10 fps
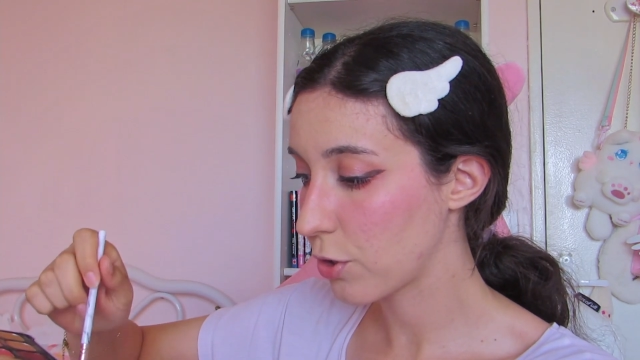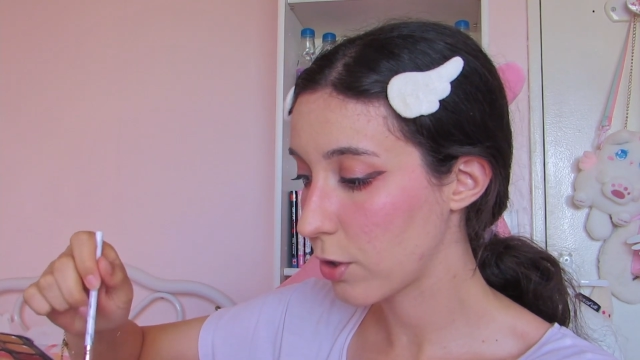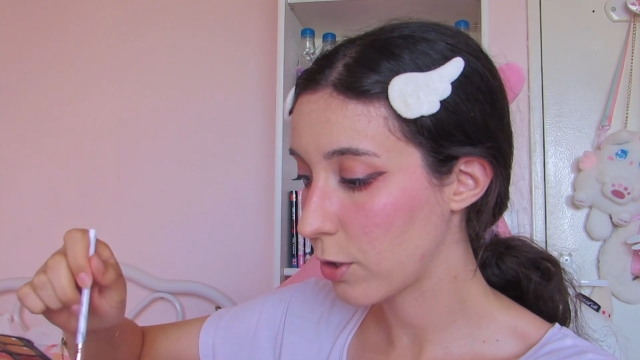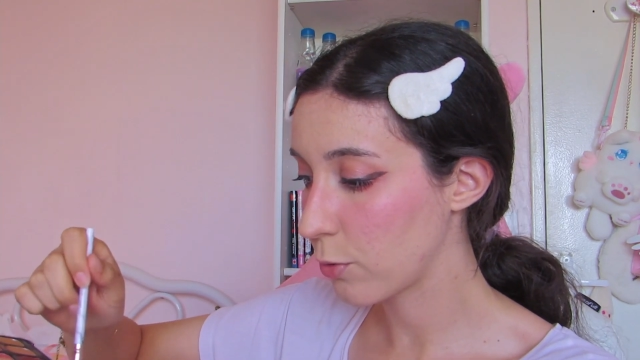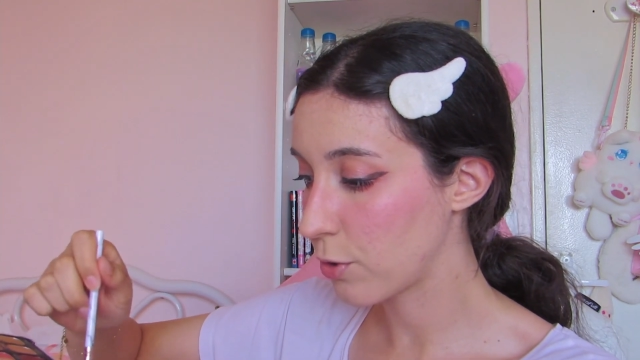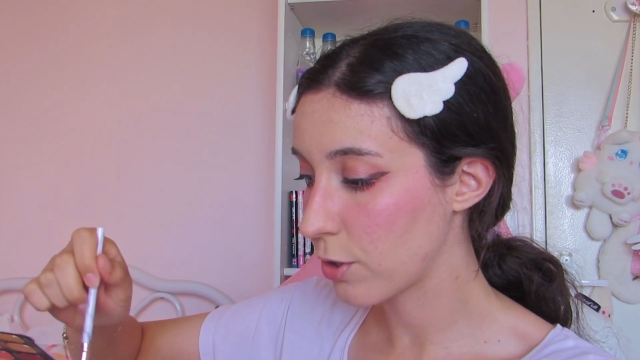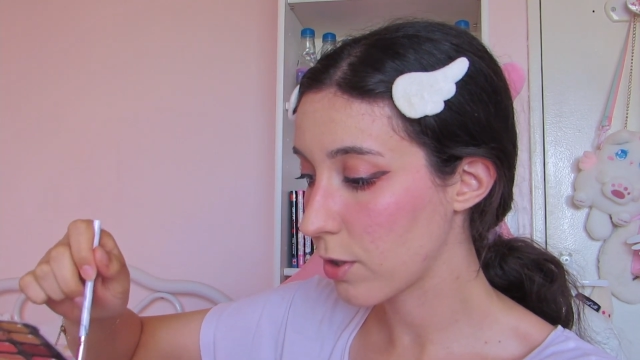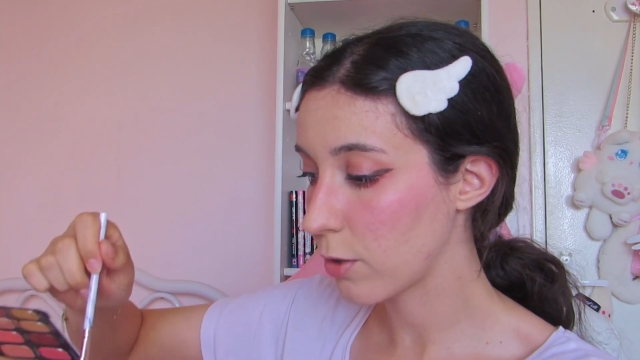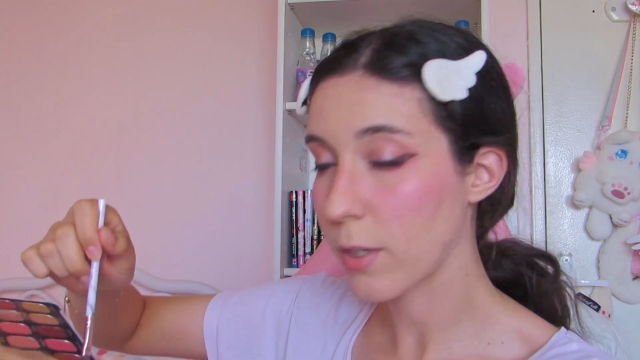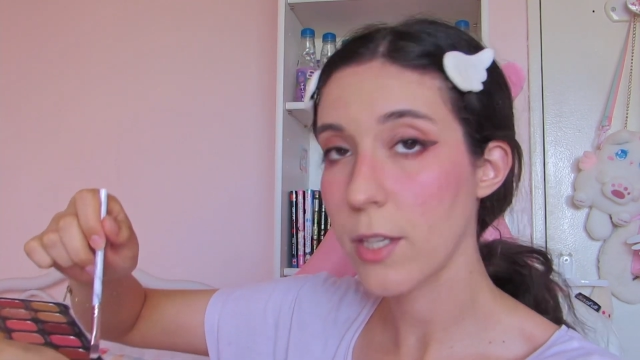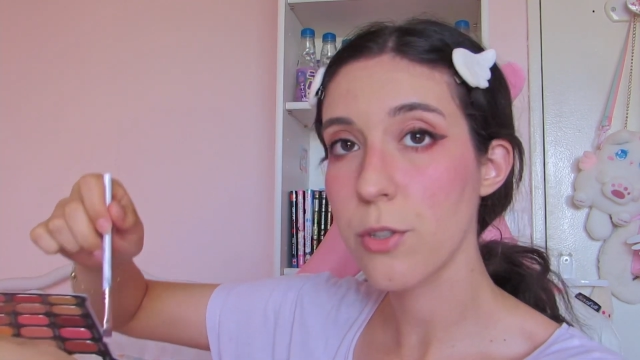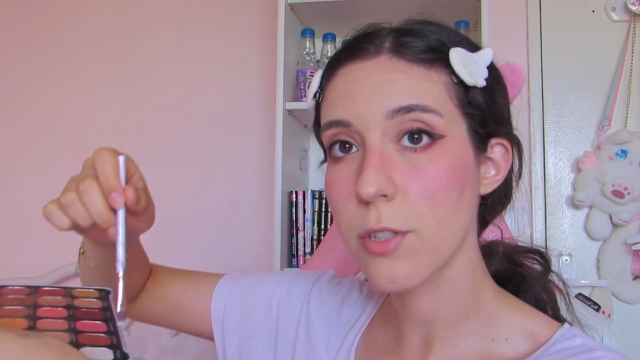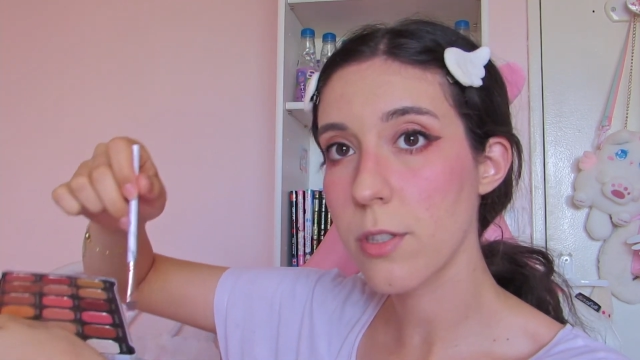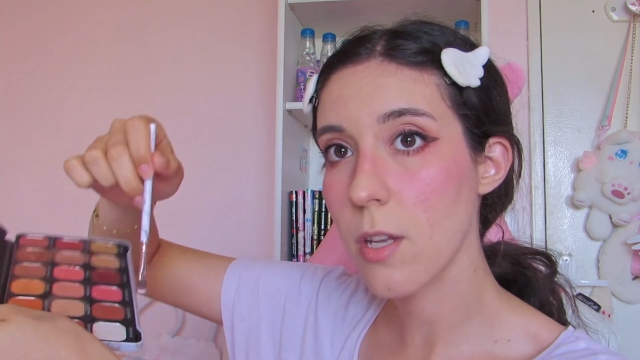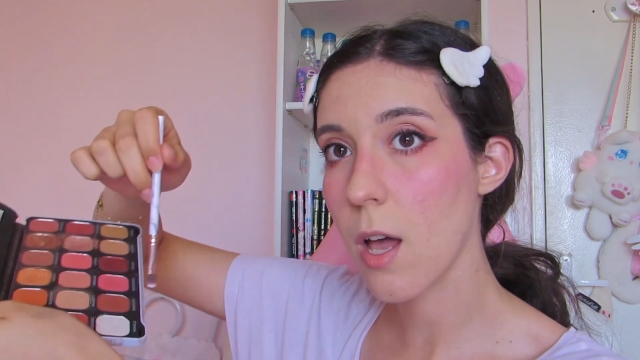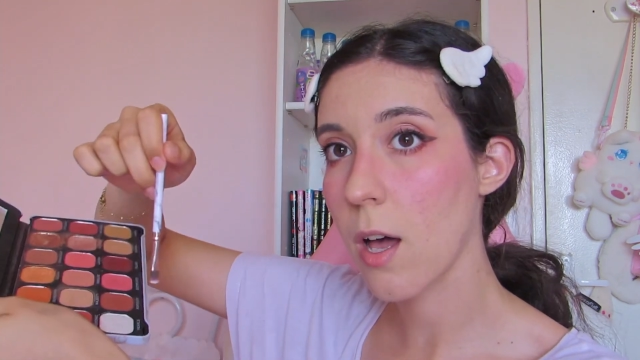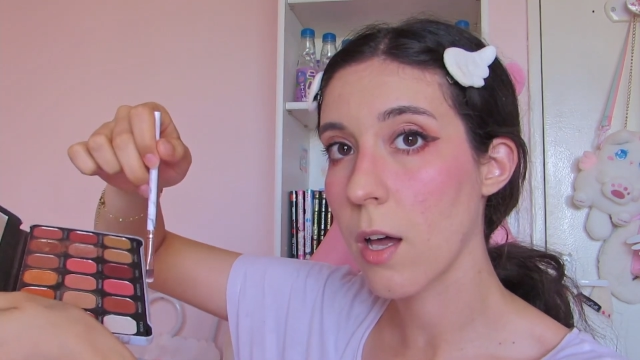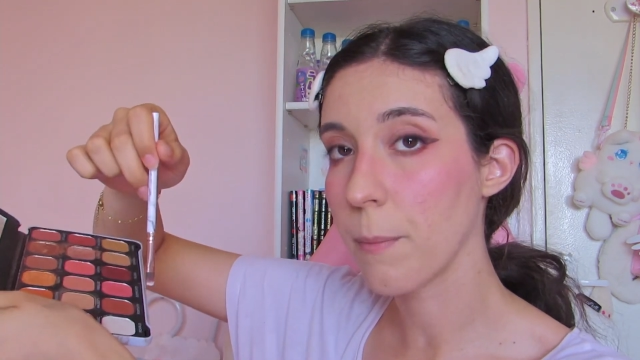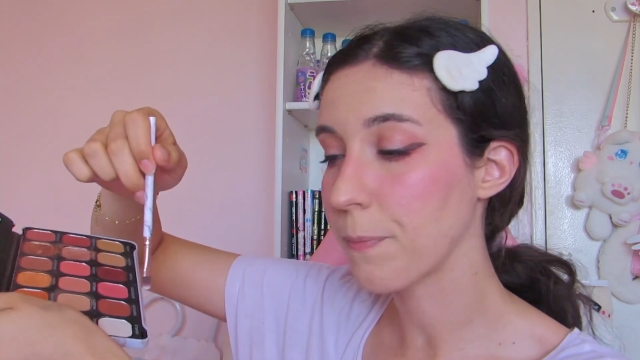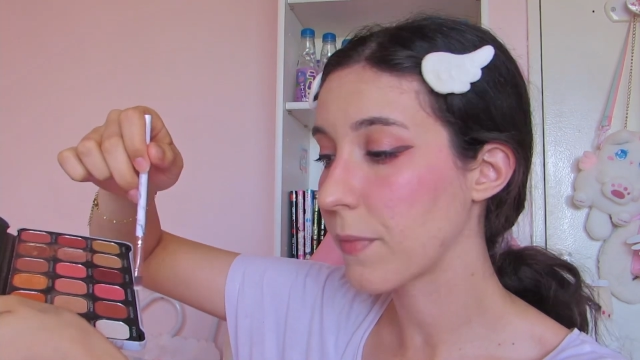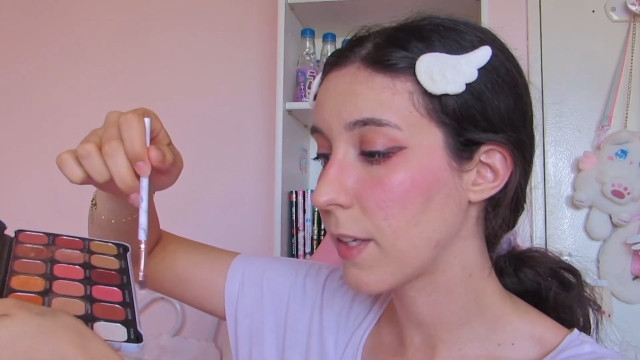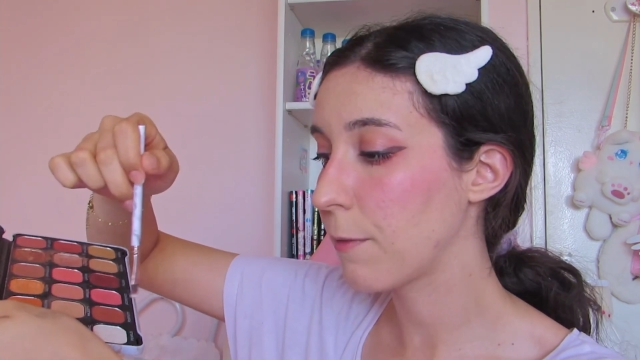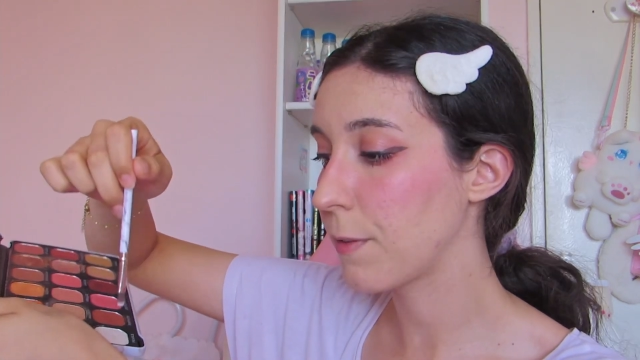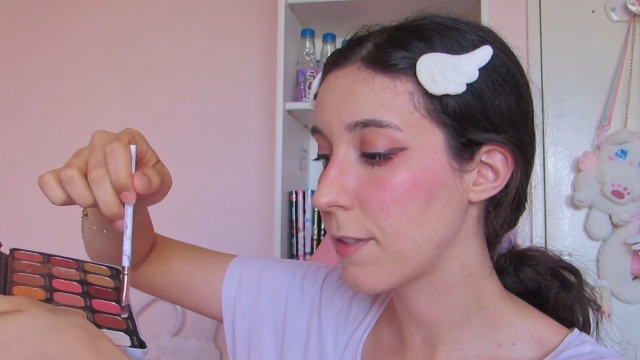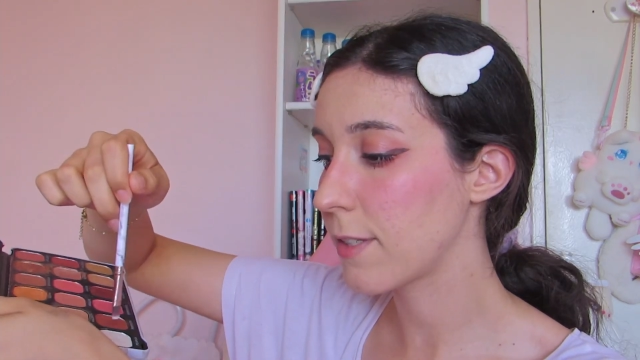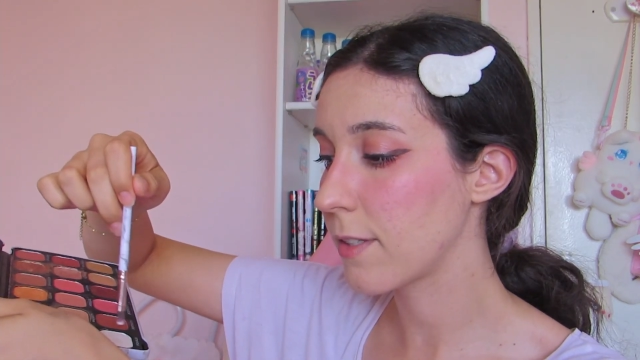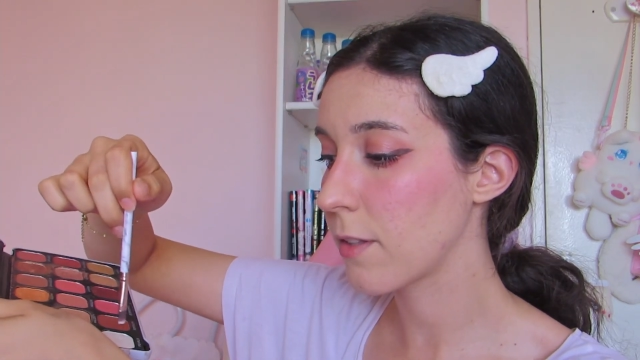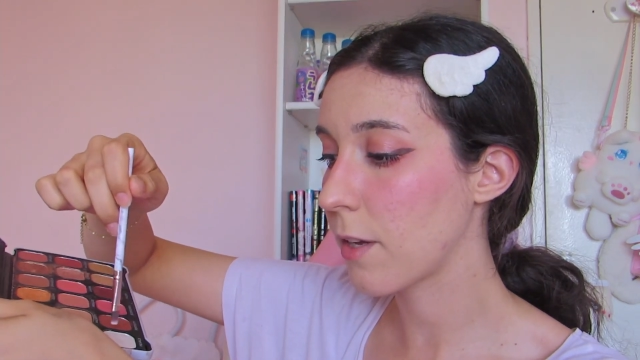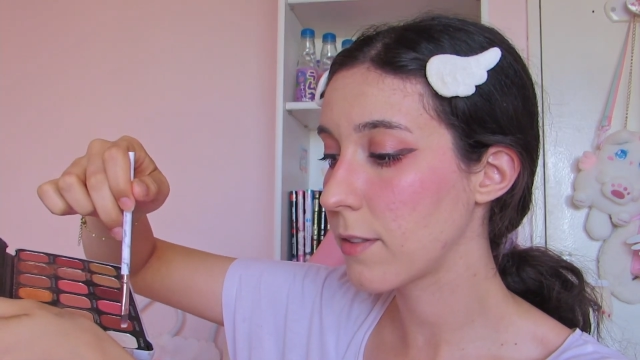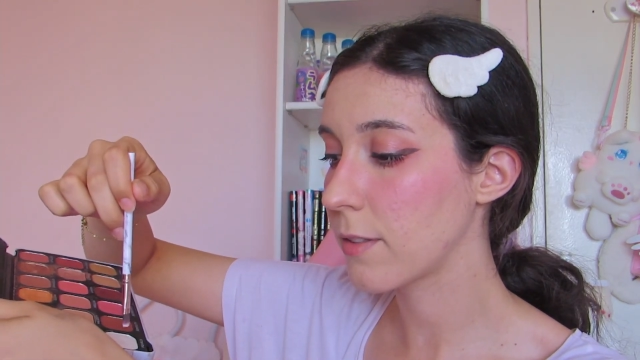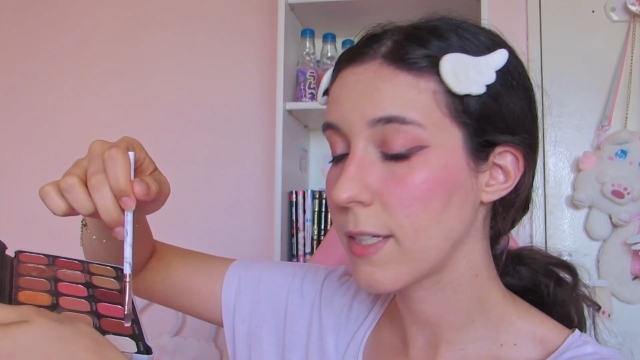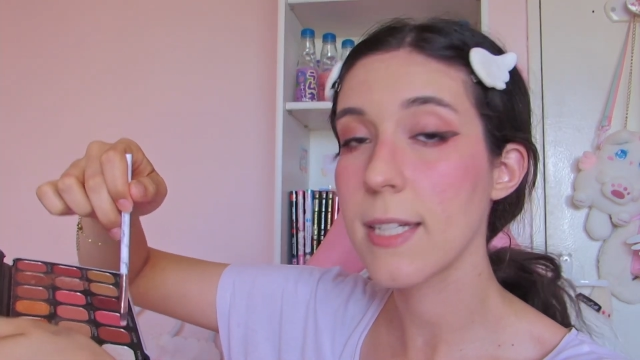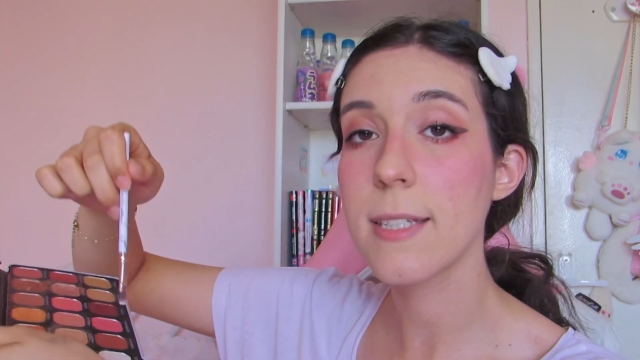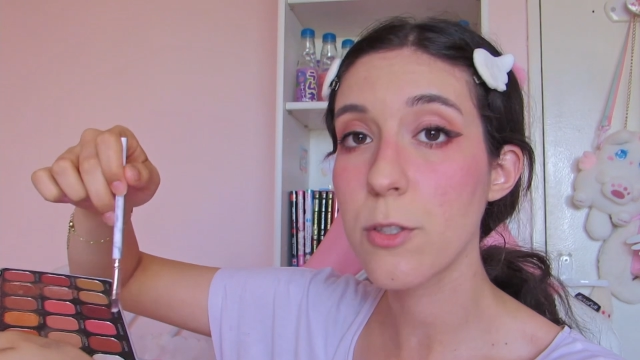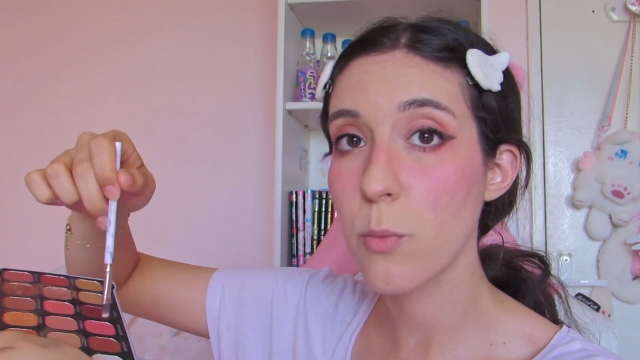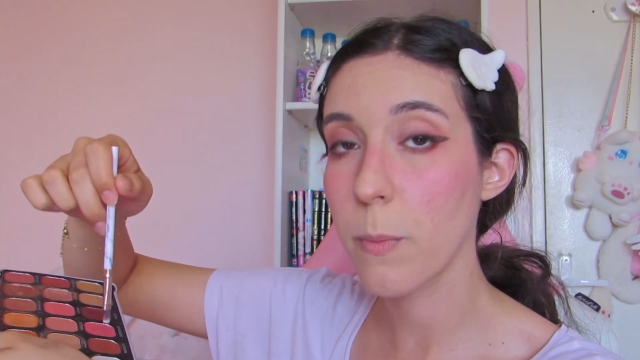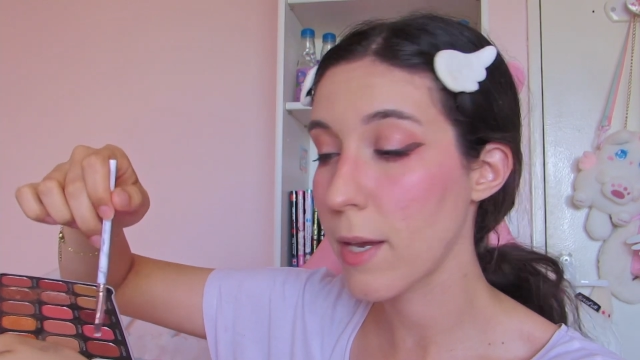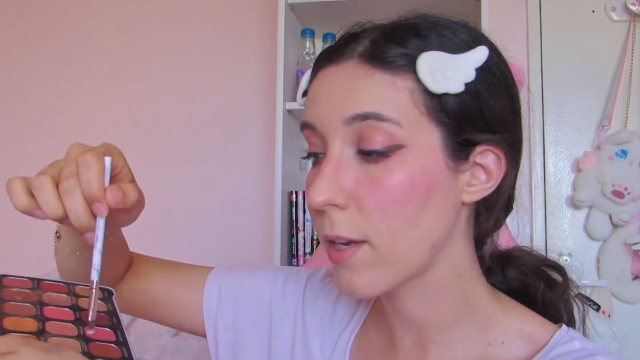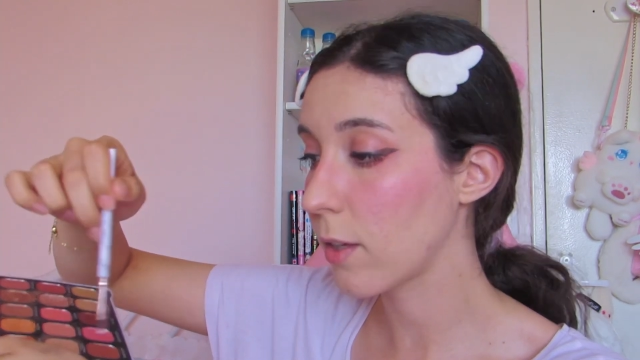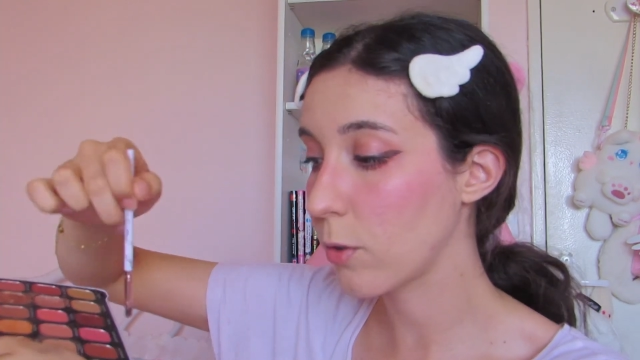You can just if it's not easy to pick,